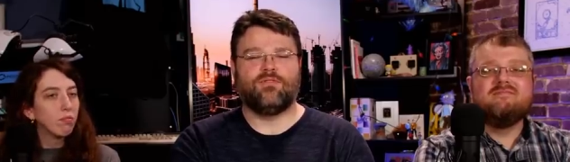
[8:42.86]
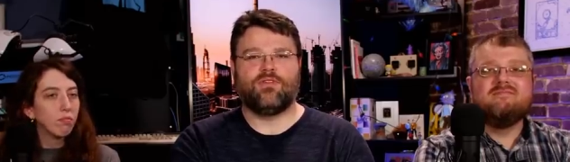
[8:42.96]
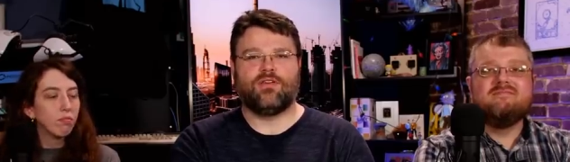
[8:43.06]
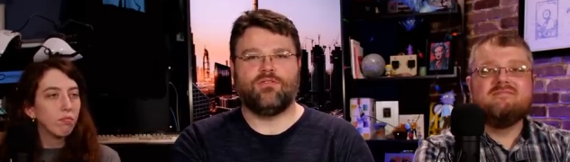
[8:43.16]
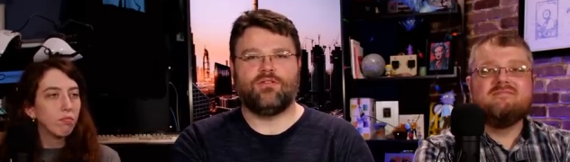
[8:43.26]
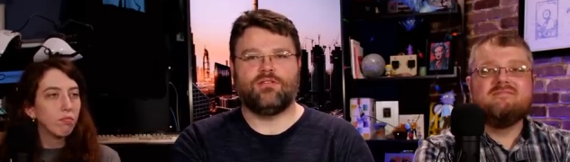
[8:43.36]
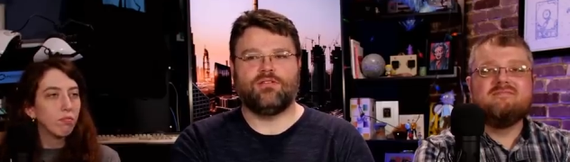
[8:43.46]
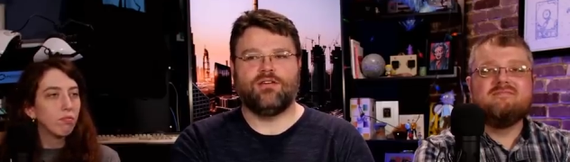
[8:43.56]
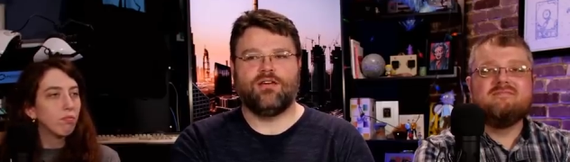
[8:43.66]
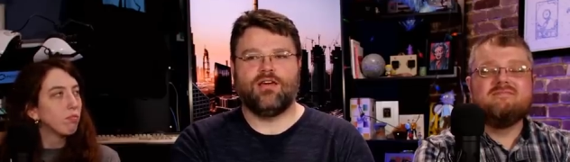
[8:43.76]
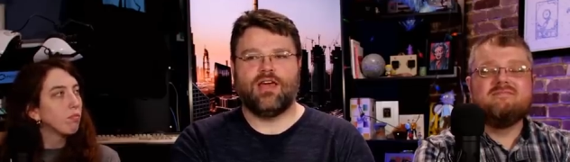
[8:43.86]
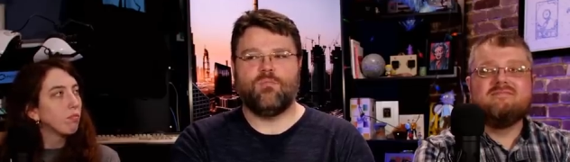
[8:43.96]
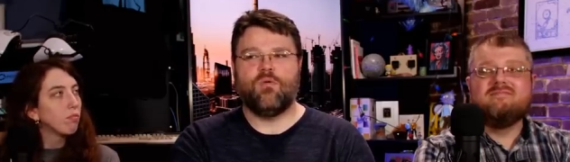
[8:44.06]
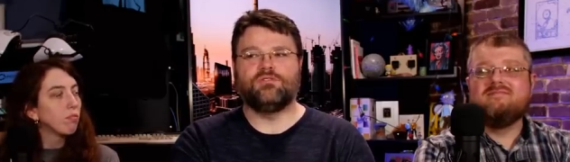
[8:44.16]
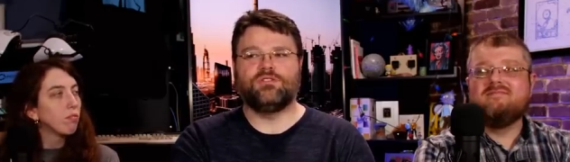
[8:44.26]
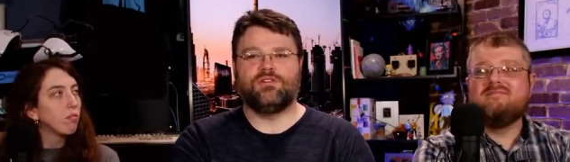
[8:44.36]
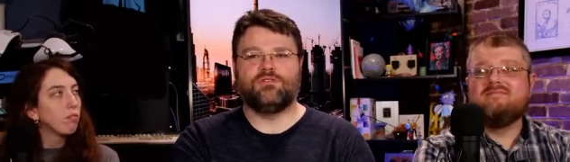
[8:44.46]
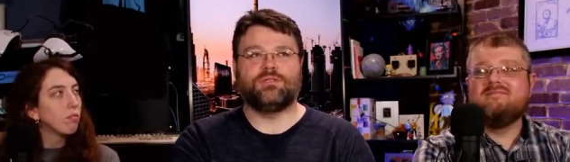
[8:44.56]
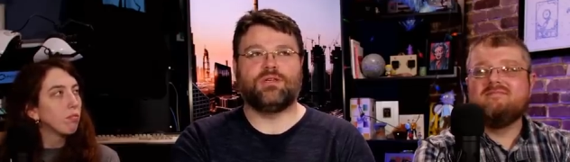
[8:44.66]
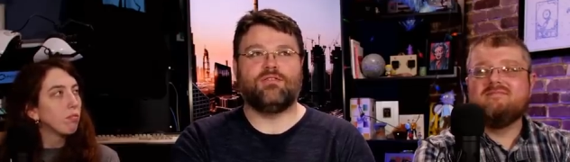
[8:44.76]
Speaker 1: where it's like you can emoji
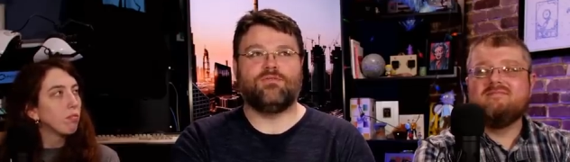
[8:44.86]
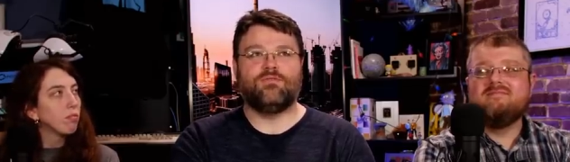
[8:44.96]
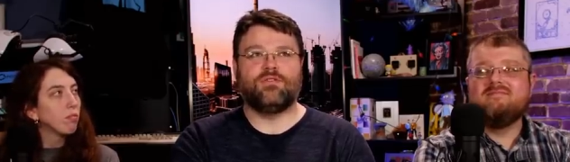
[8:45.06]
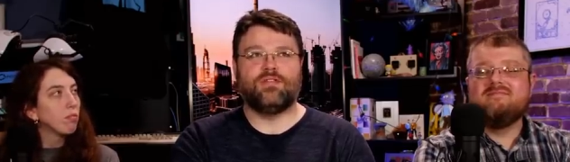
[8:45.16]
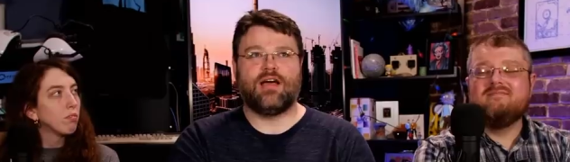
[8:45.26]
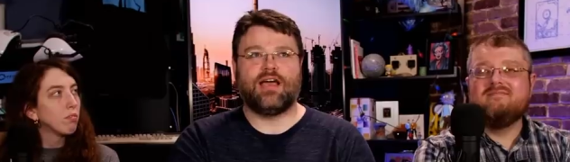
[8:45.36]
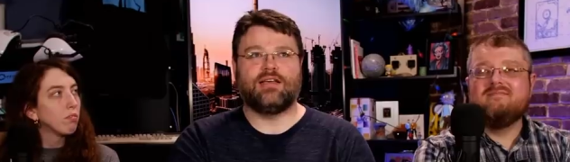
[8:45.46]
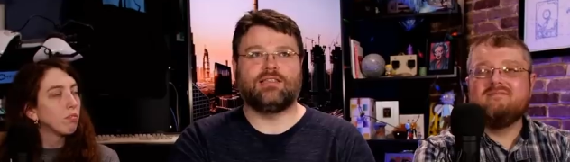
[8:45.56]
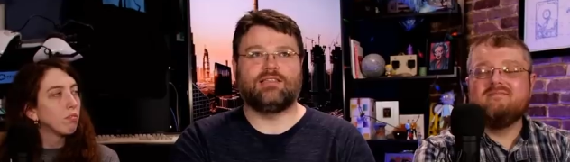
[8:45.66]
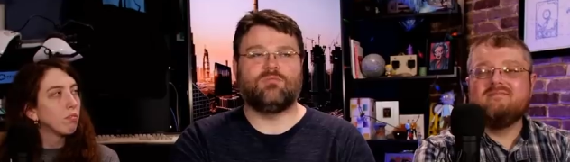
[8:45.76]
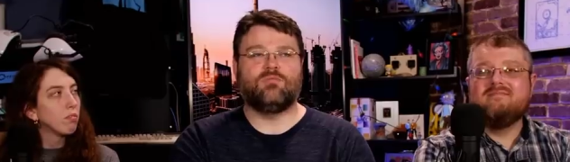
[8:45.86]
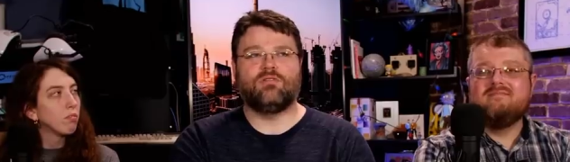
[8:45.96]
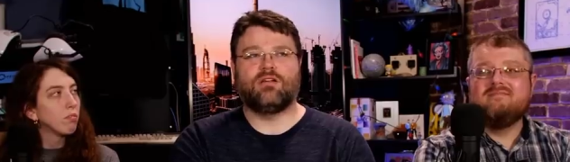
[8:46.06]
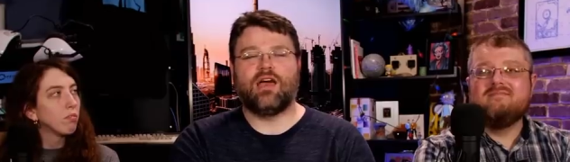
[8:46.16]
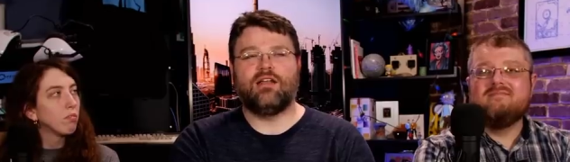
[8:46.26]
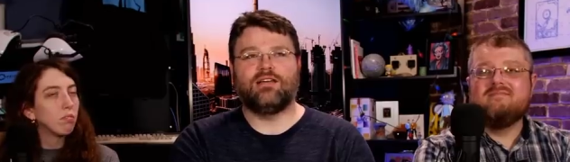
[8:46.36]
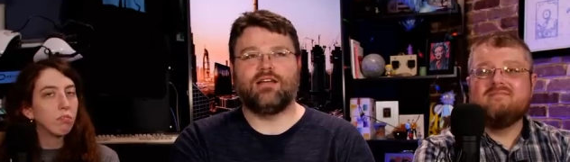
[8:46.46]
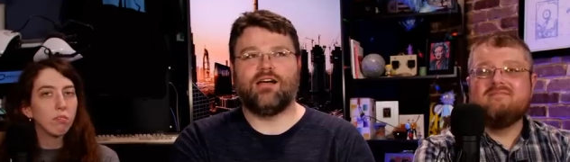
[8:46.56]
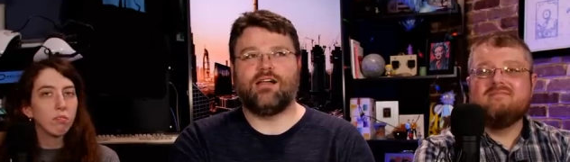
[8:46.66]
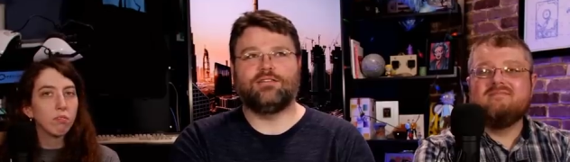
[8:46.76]
yourself with I guess a similar kind of
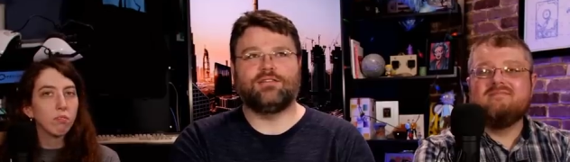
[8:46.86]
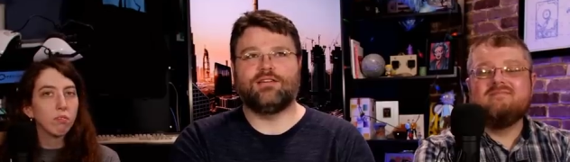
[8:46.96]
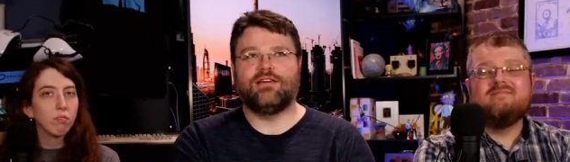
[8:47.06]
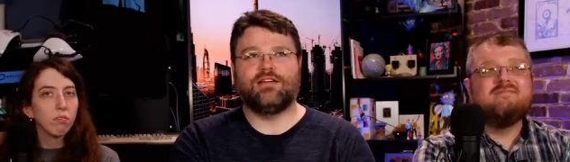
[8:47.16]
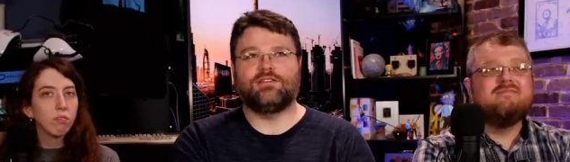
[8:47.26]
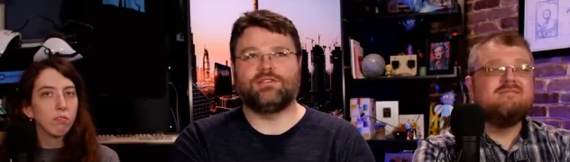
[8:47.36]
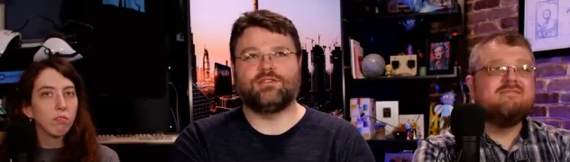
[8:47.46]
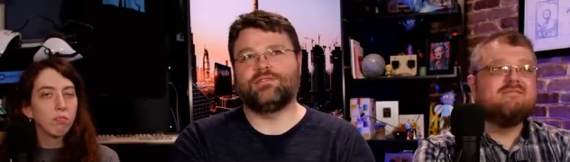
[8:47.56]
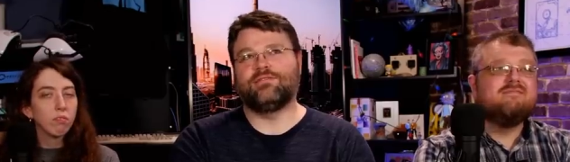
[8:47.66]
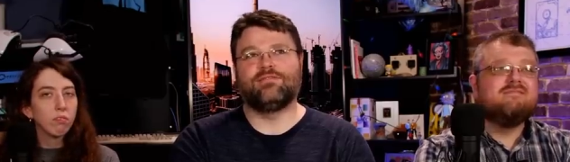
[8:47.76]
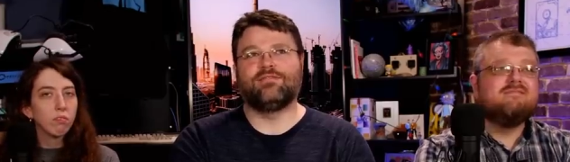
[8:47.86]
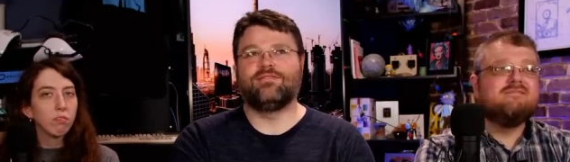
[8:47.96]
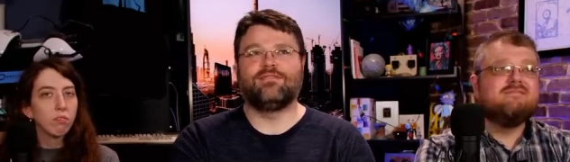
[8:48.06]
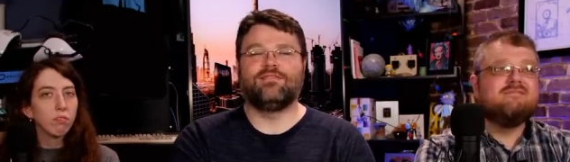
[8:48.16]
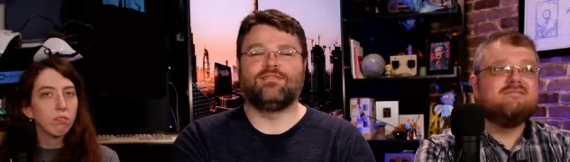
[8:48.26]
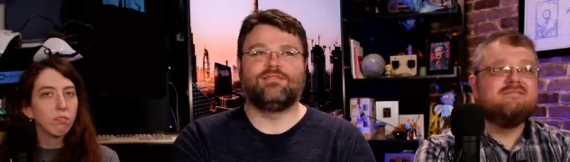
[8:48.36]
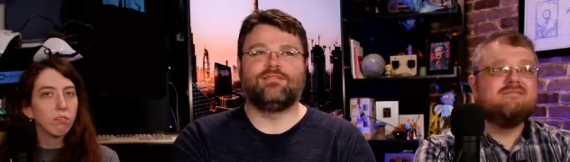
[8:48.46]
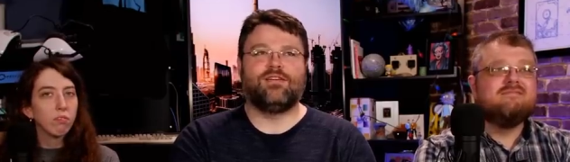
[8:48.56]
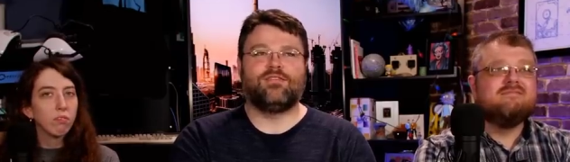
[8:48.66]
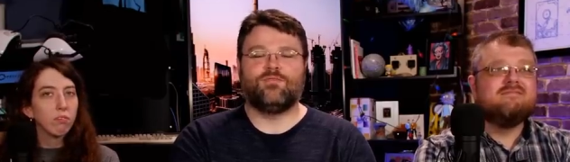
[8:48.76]
technology, and I just
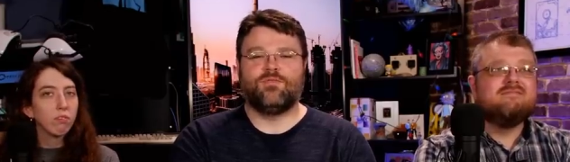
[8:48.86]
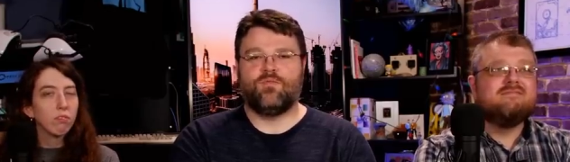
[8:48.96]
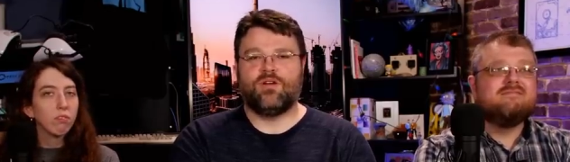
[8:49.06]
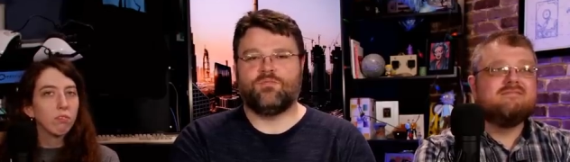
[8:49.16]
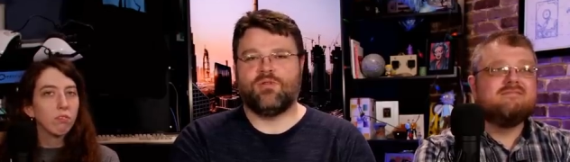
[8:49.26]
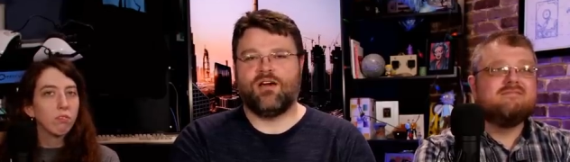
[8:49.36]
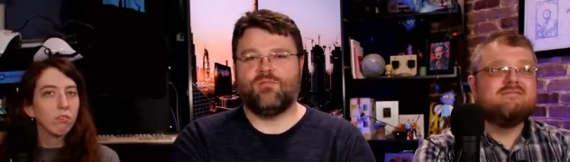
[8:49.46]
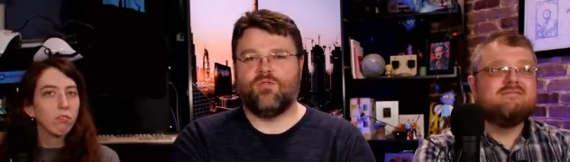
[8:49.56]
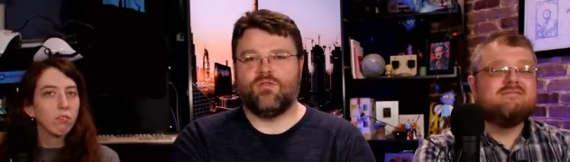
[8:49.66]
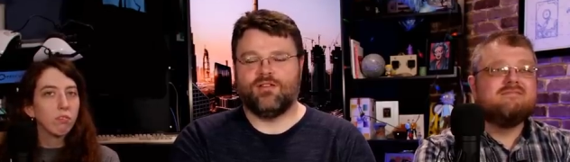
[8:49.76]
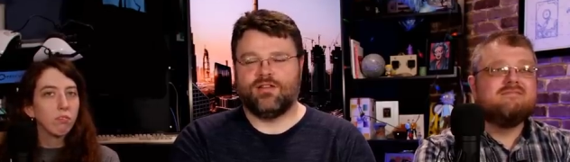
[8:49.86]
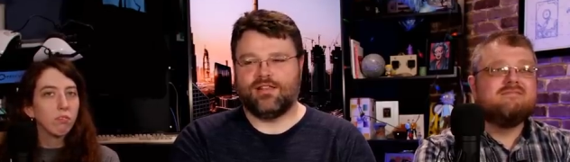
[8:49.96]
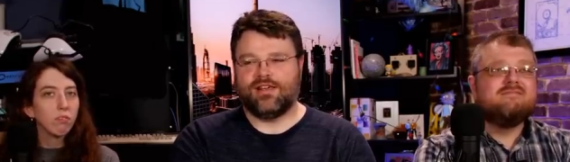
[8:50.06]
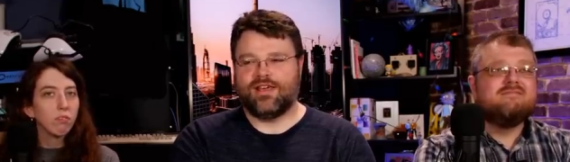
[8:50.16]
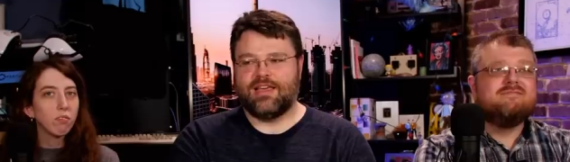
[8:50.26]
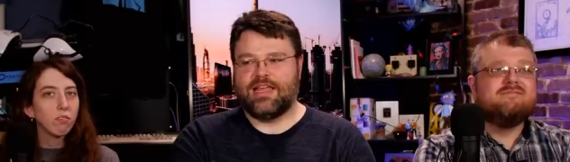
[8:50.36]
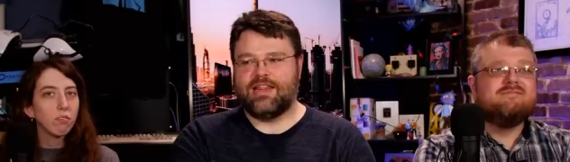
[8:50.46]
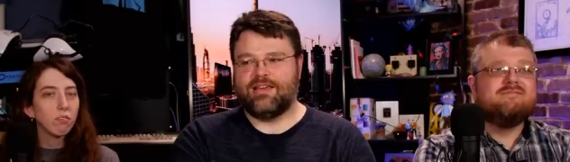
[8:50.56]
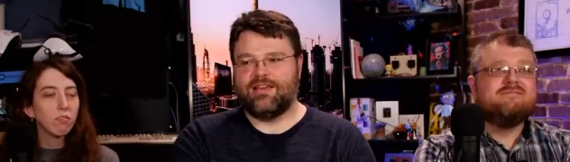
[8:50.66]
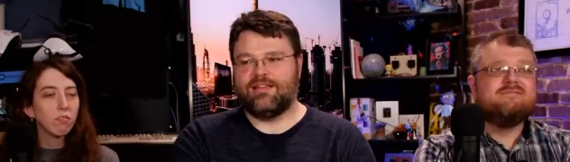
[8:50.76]
nothing would weird me out more than like
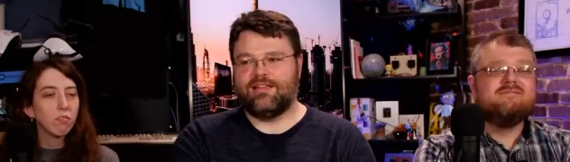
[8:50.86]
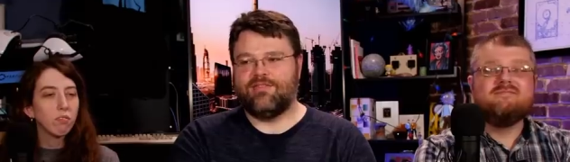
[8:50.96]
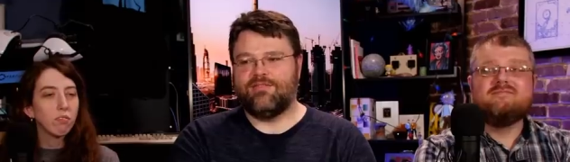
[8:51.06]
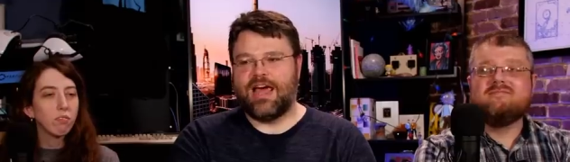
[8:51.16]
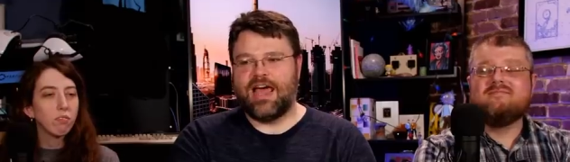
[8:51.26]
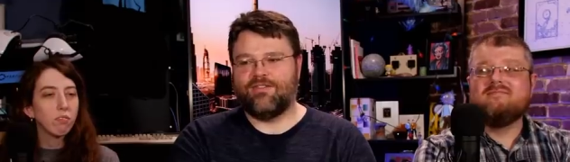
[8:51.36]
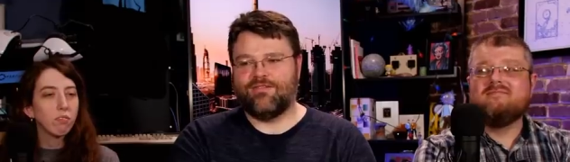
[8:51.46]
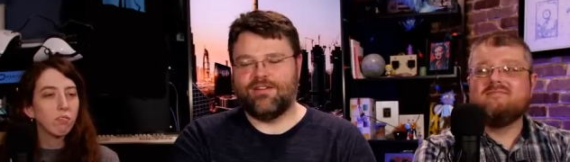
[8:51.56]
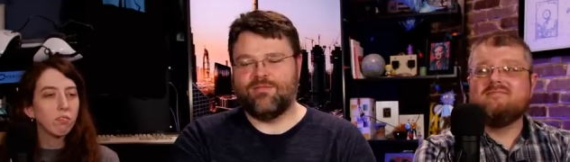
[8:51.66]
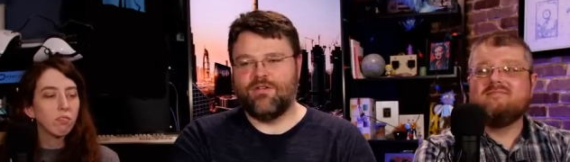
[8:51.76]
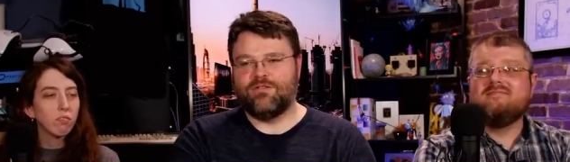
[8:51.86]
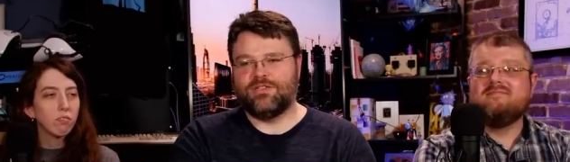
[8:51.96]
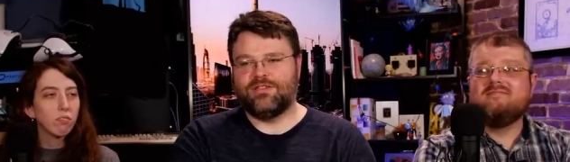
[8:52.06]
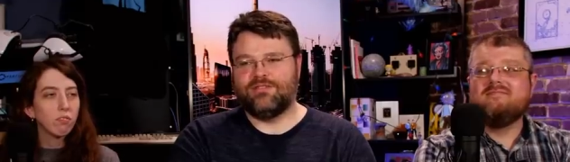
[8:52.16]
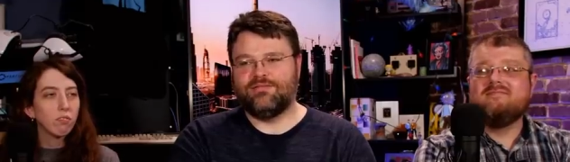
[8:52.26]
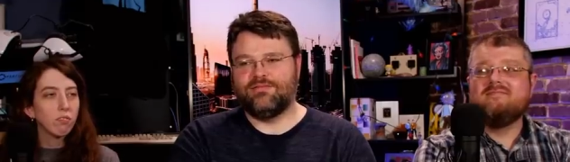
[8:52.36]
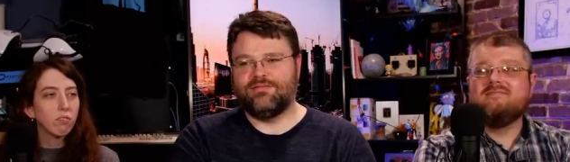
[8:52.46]
getting you know an angry emoji